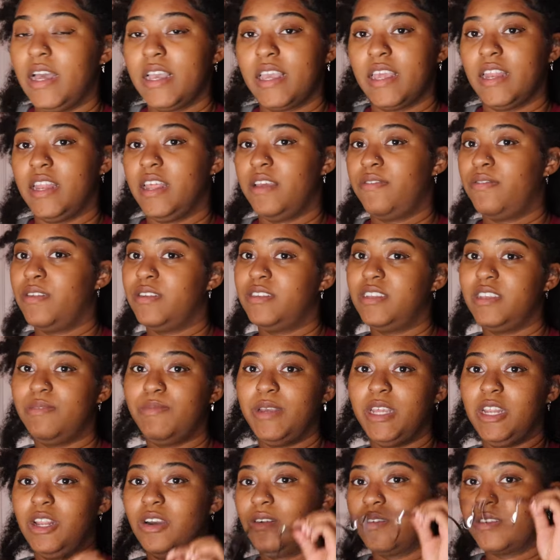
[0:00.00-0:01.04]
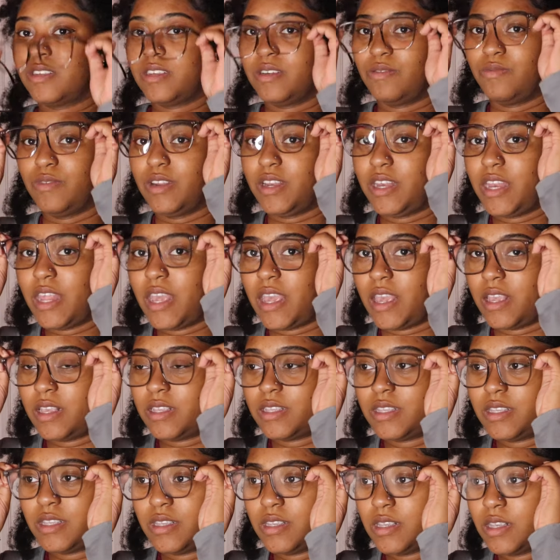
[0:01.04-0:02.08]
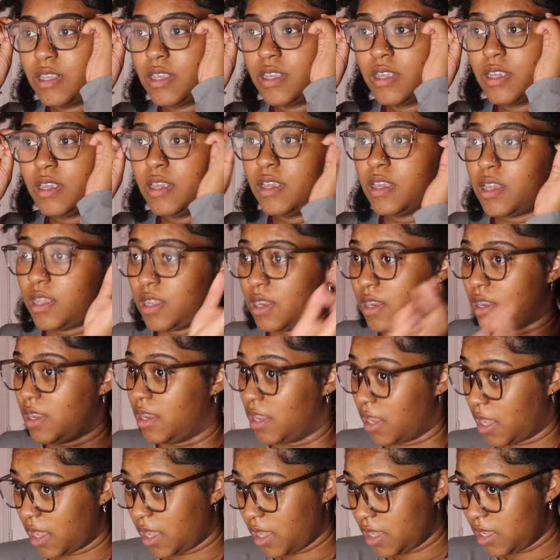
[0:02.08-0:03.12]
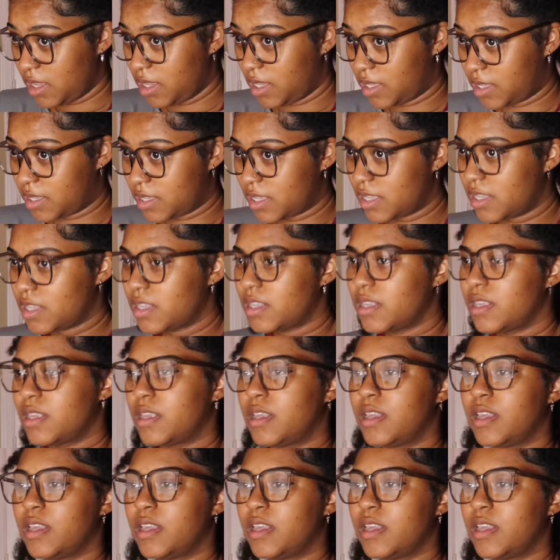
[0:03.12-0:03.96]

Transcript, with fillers: I could definitely see me doing something with this. This?